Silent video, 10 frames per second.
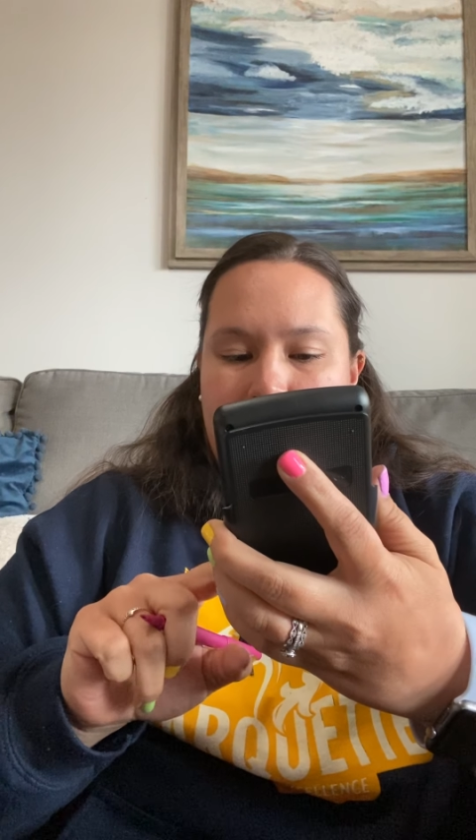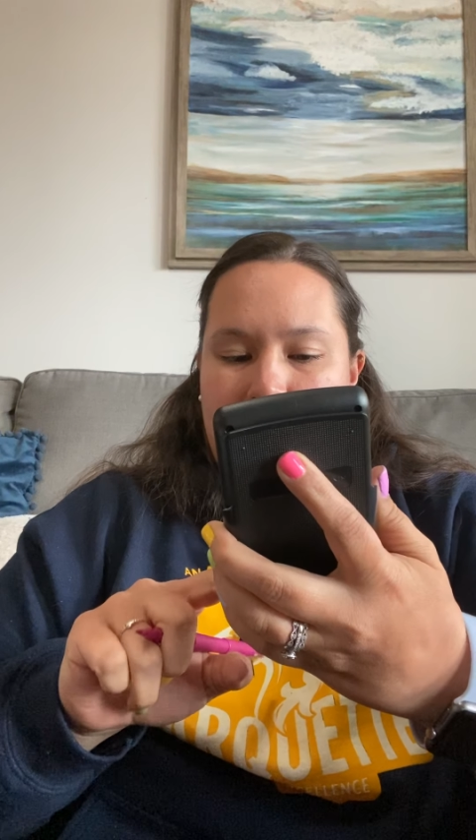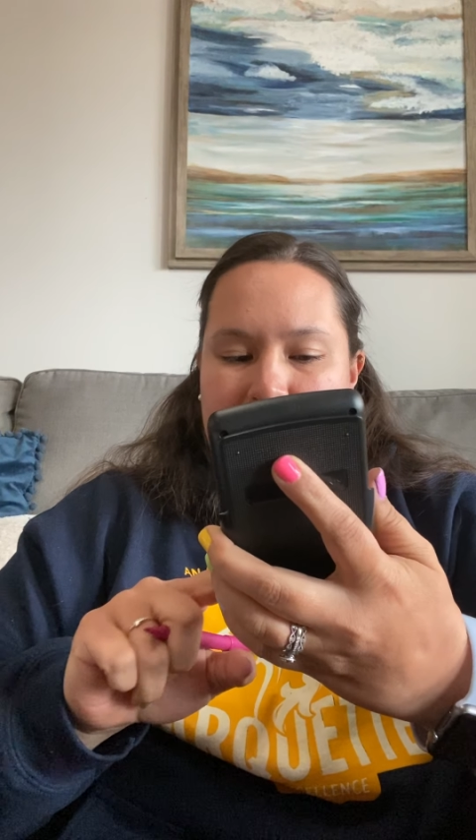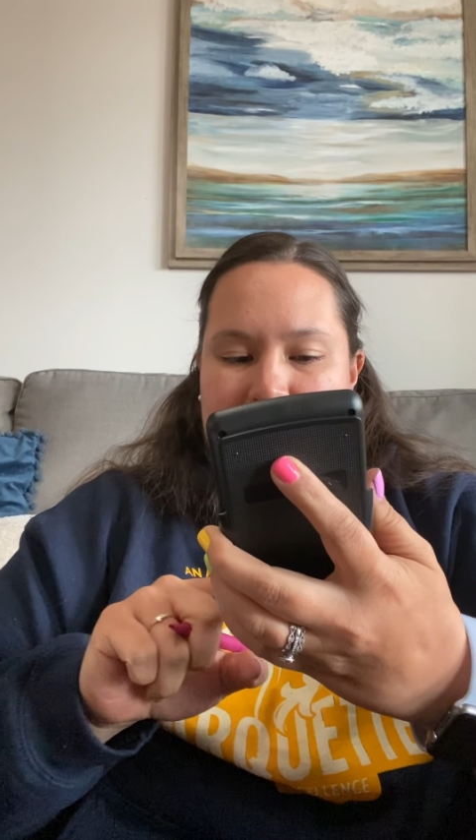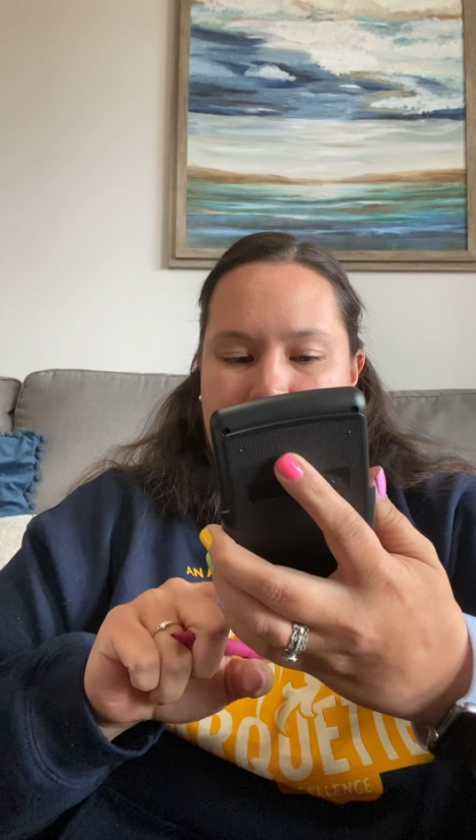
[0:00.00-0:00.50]

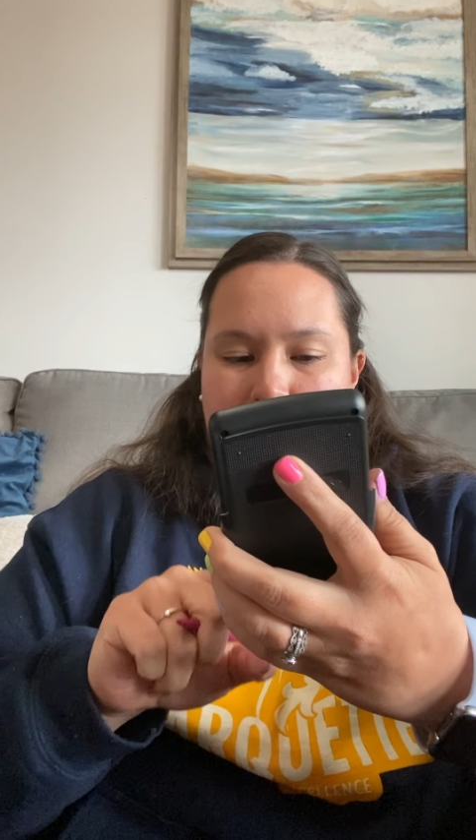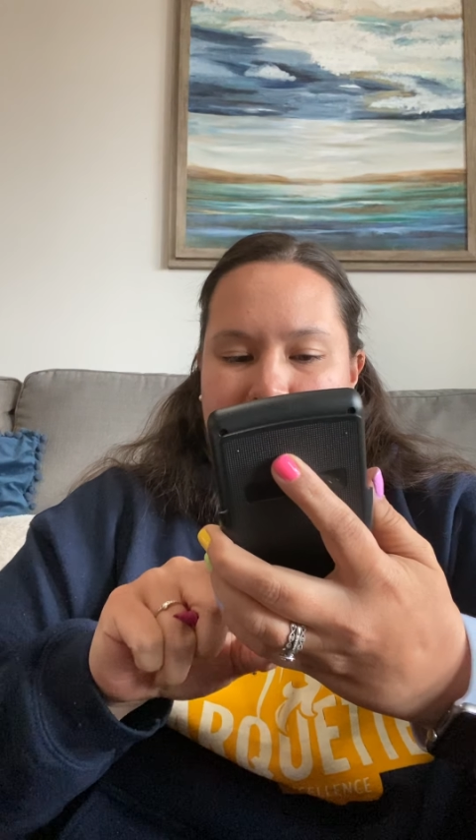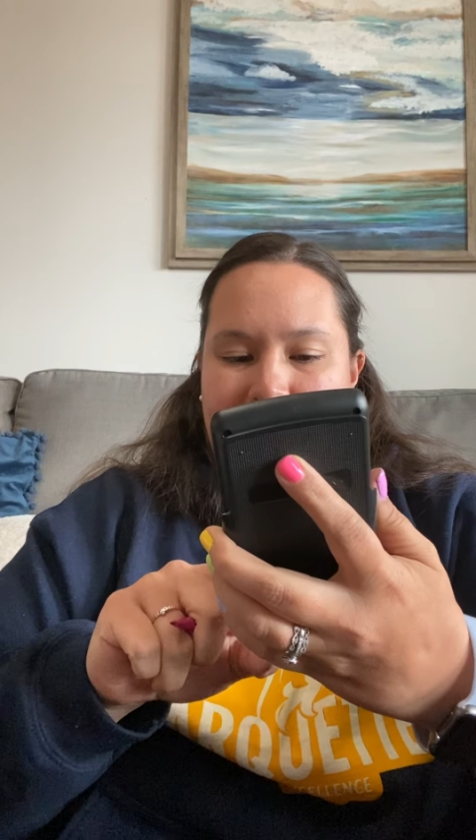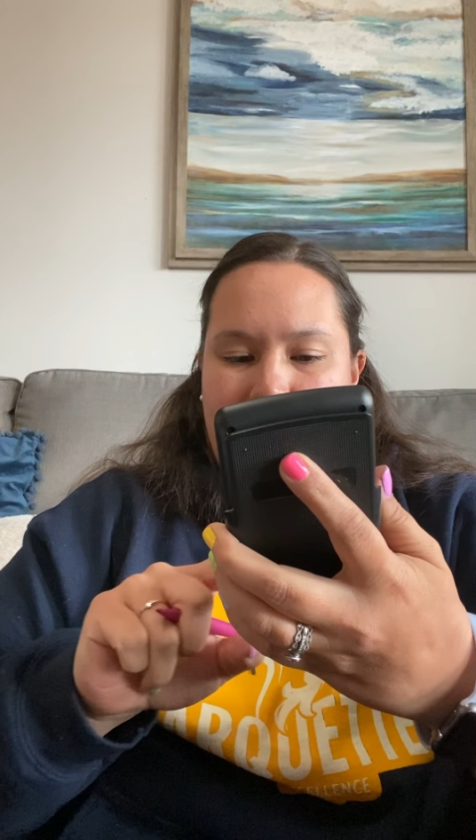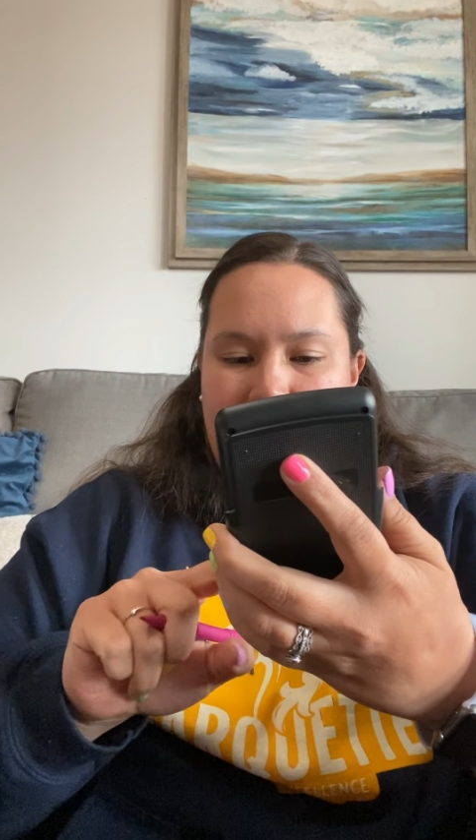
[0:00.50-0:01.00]
plus
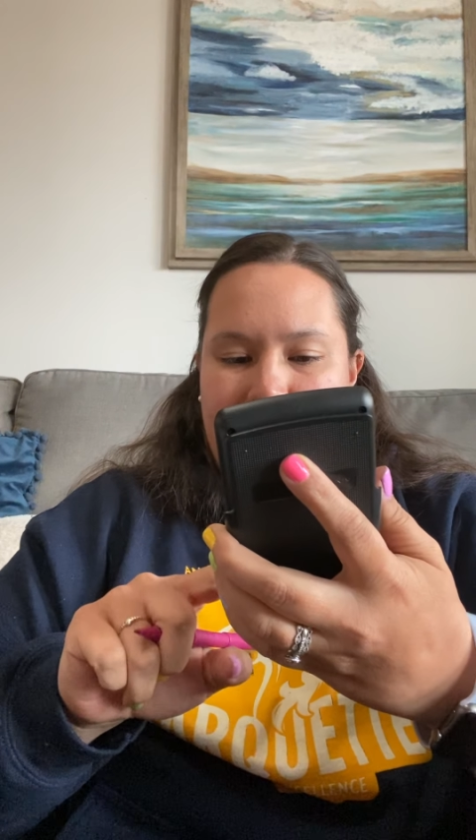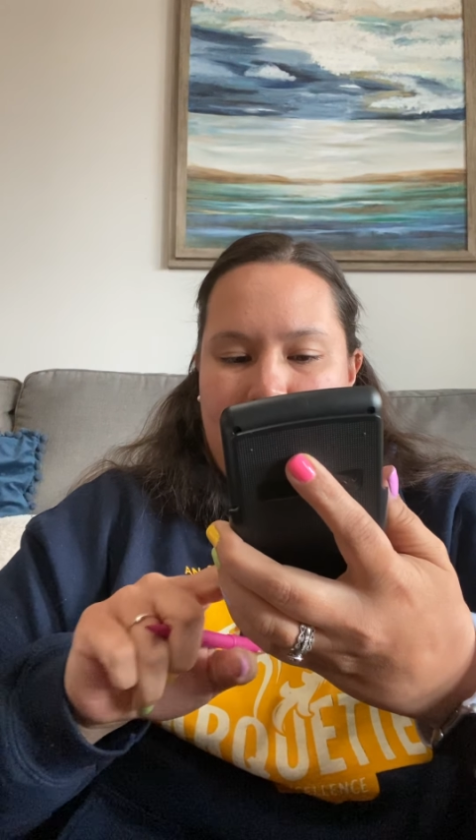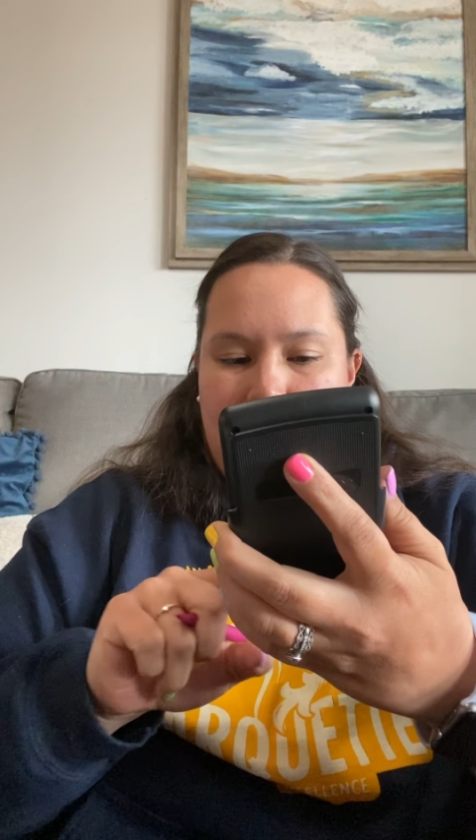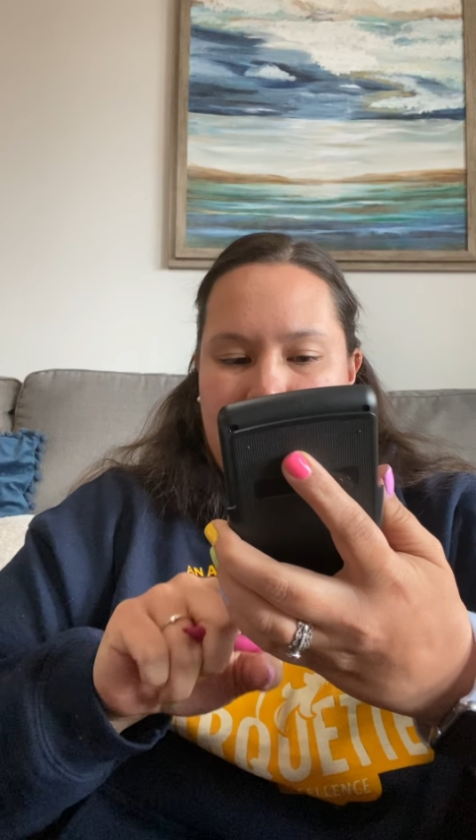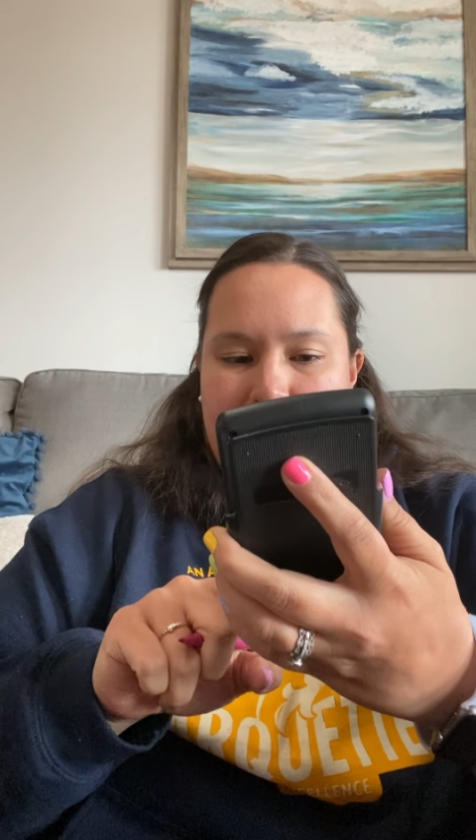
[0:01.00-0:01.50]
0.5
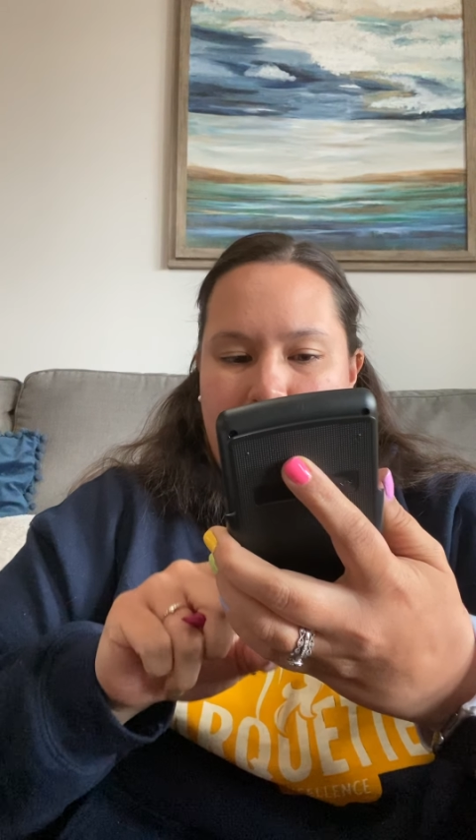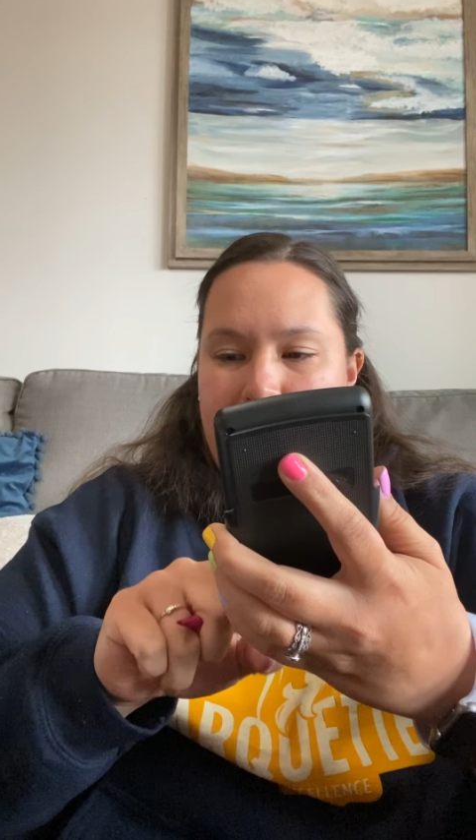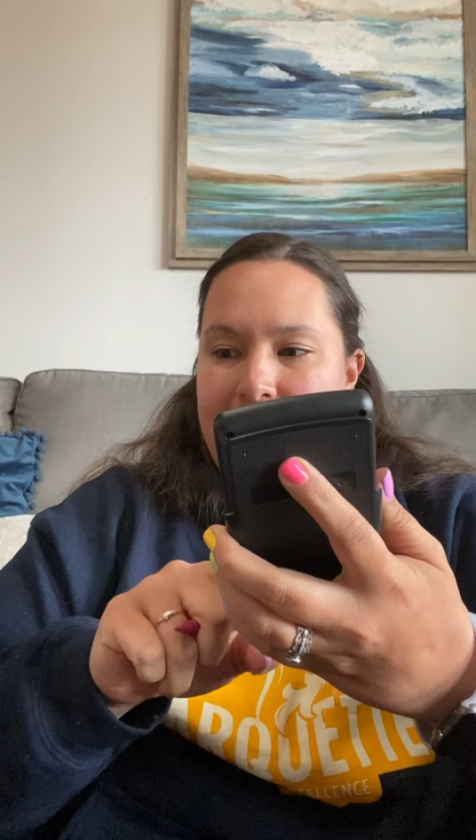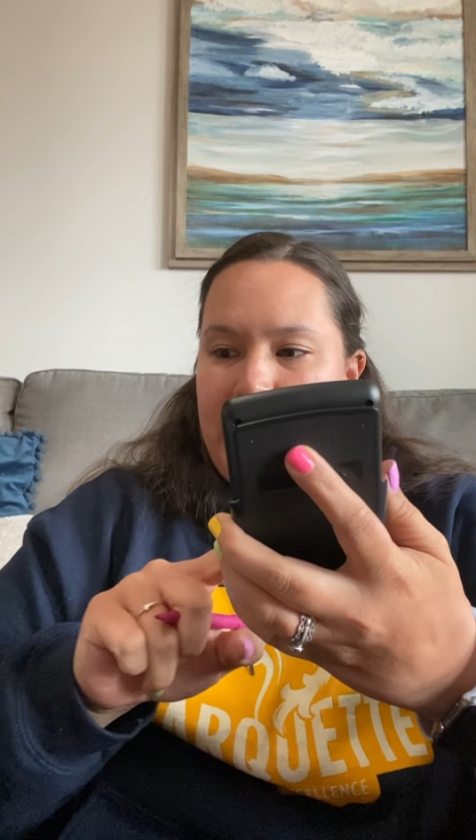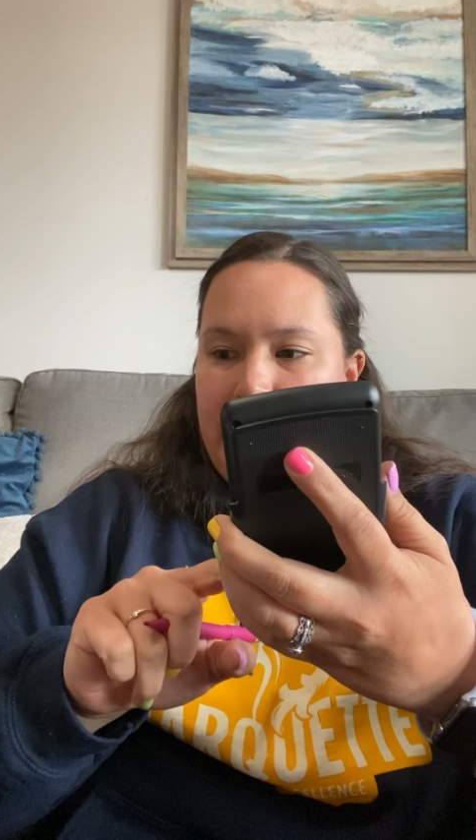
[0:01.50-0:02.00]
plus
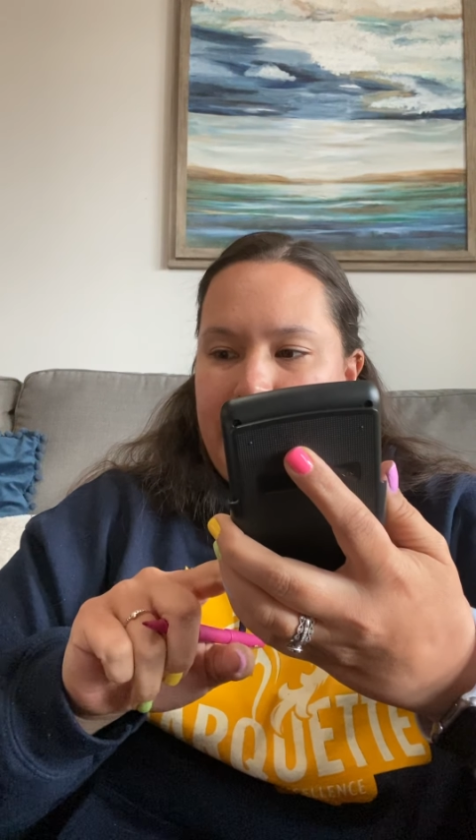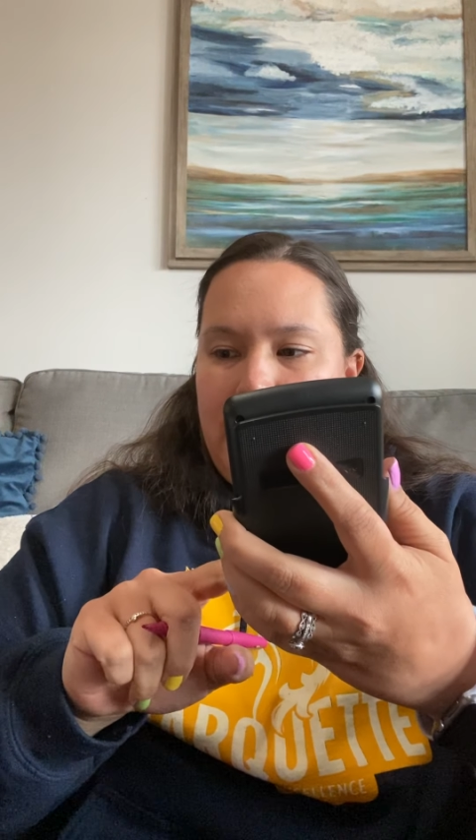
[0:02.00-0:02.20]
0.5